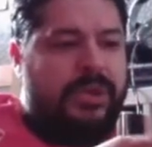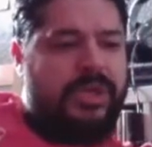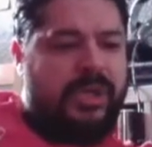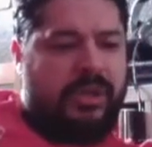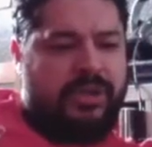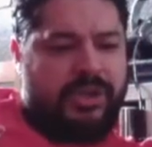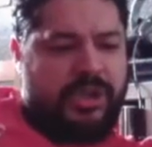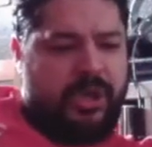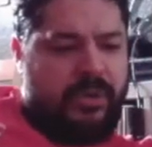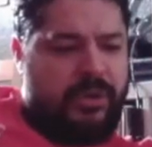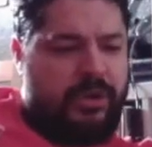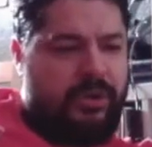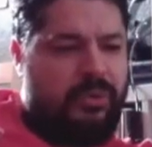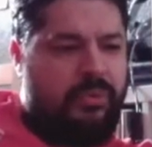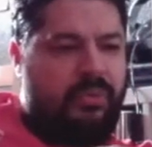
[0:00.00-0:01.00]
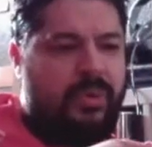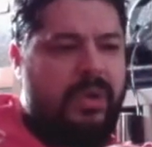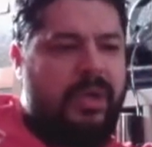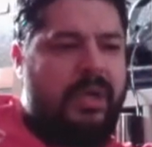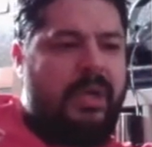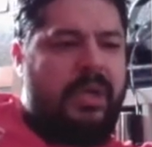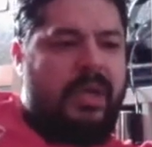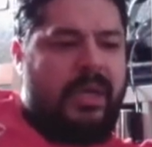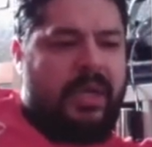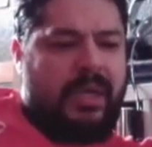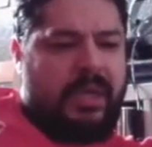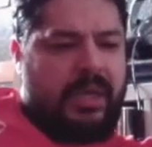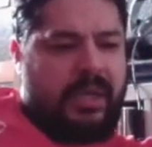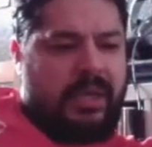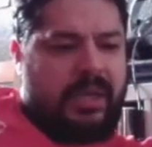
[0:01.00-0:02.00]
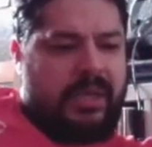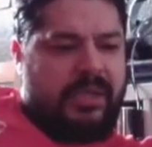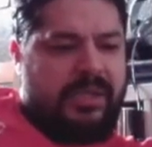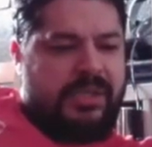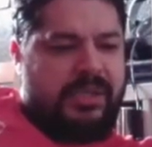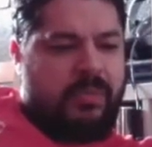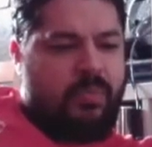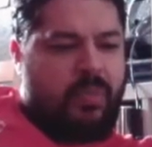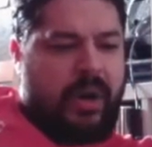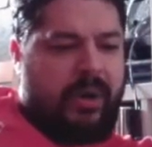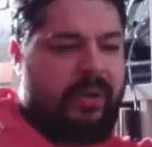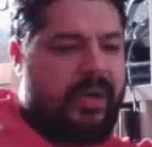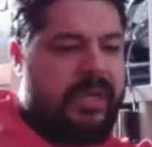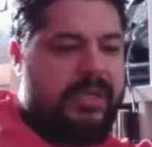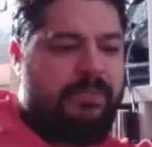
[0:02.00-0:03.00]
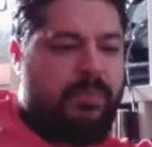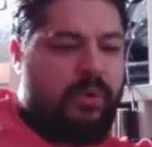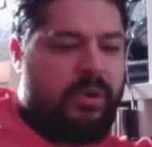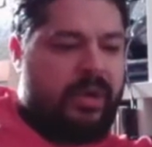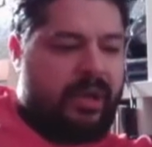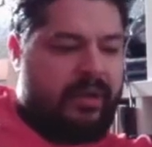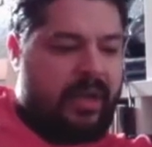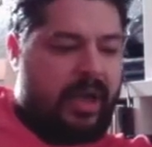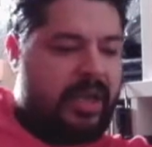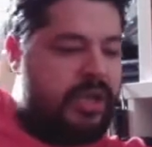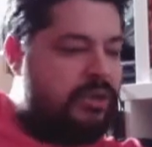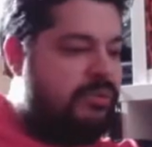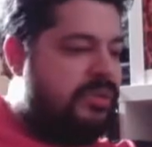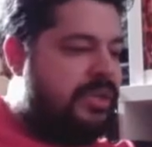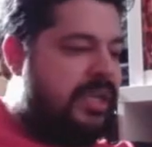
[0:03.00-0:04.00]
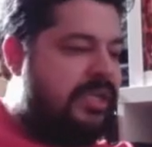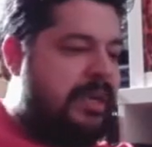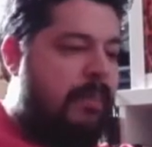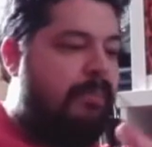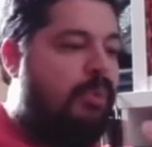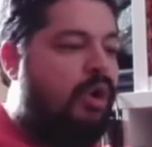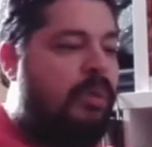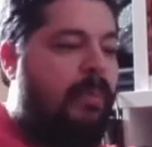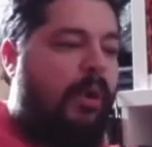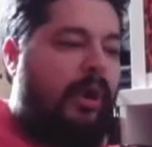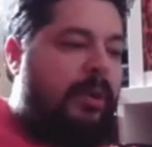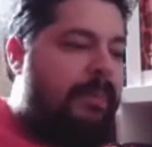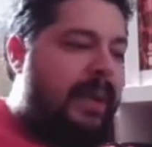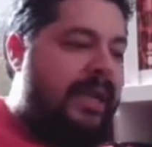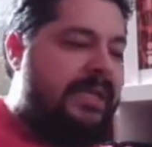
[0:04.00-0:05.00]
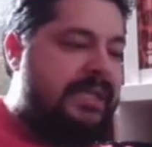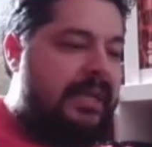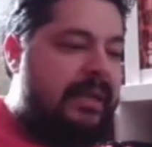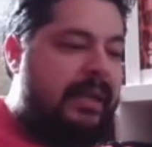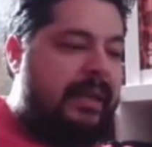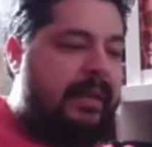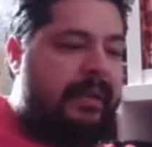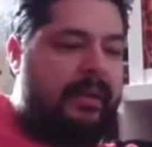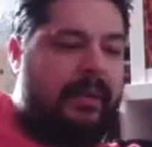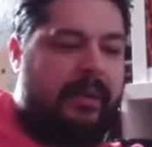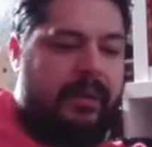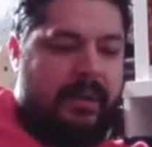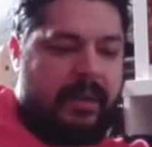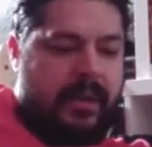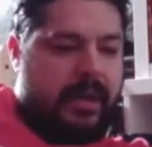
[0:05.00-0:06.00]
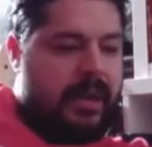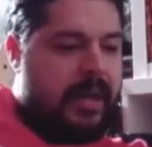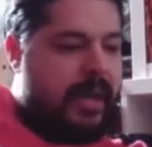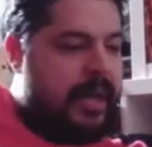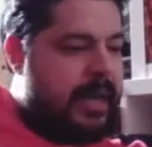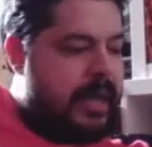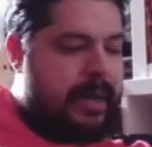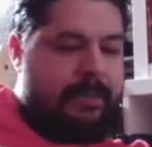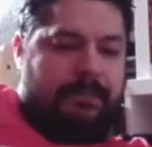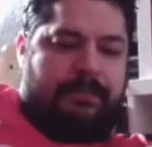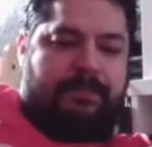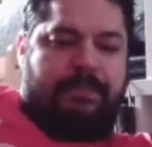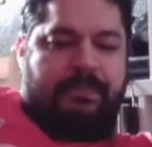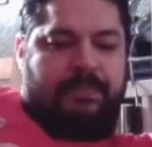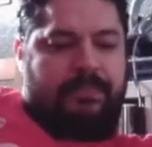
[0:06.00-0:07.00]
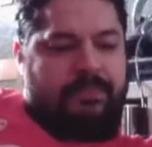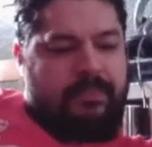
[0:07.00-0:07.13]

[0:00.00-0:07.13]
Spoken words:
which I'll show you is somewhere in this book. I use it as a bookmark basically. It's